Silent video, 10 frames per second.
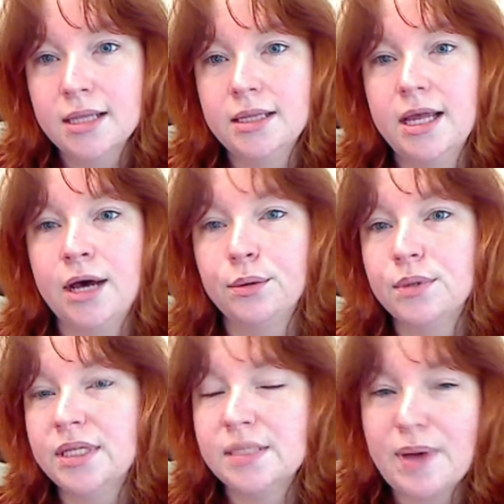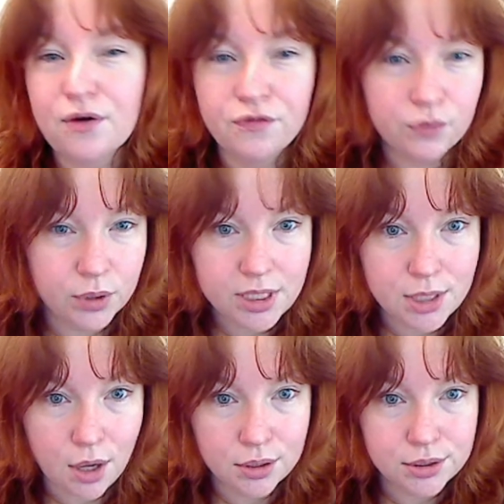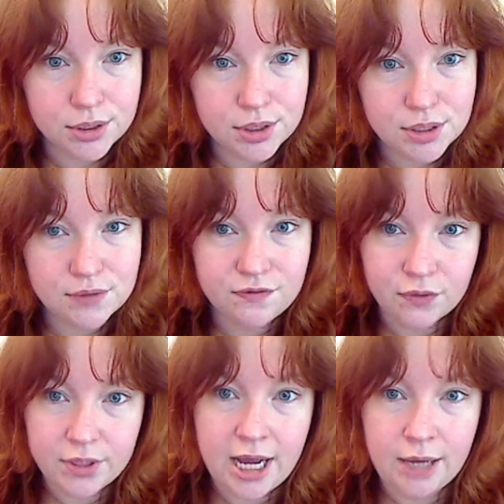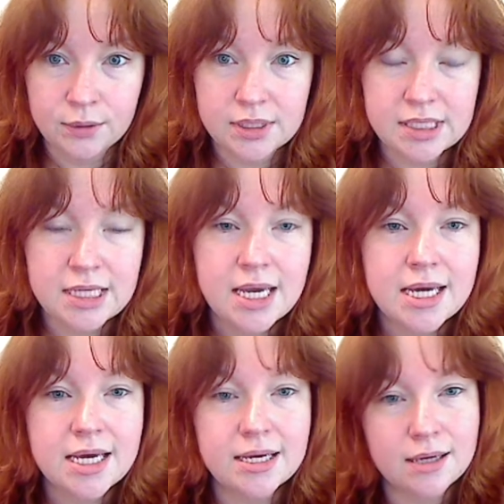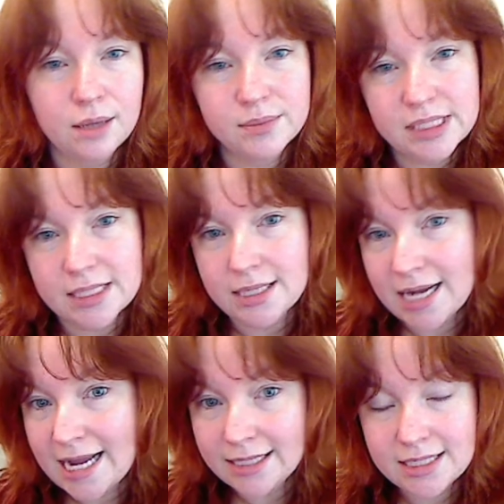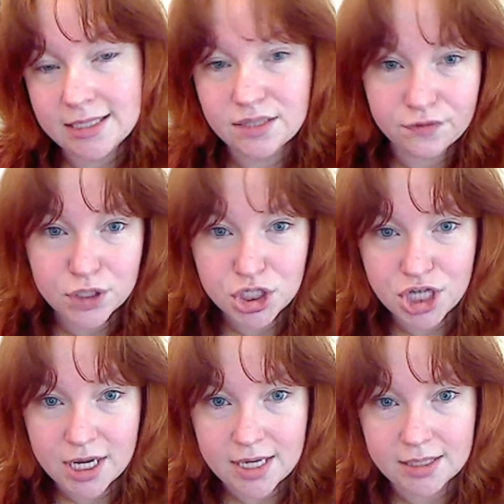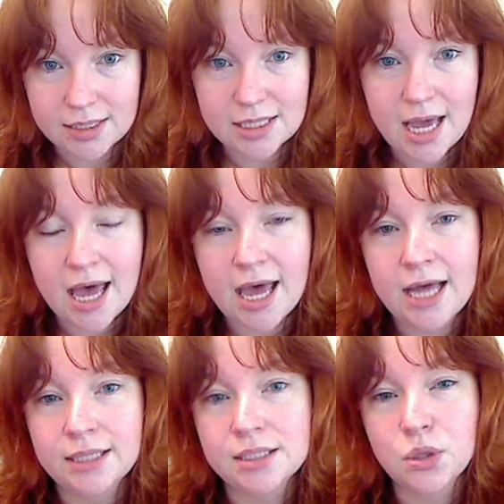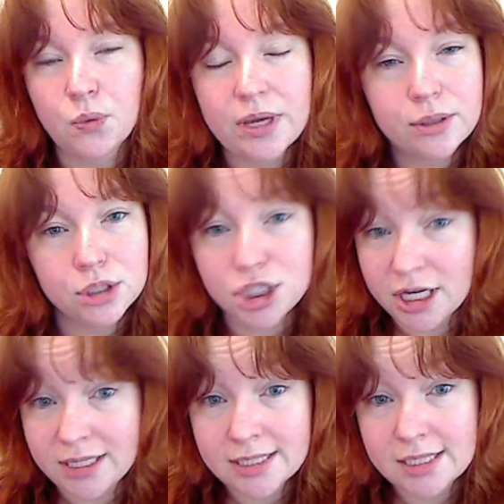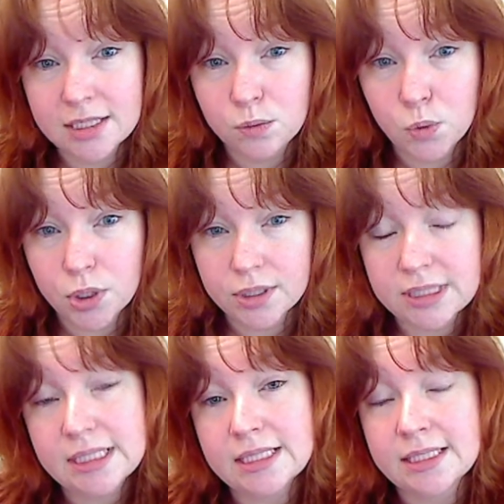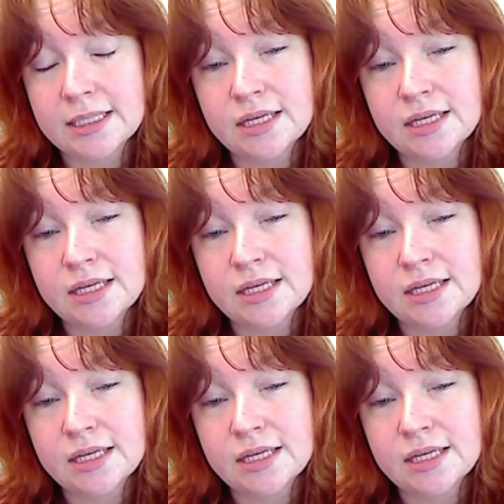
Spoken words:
Now, it's about $40 for an ounce. It comes in 18 different shades, and the way their shading system works is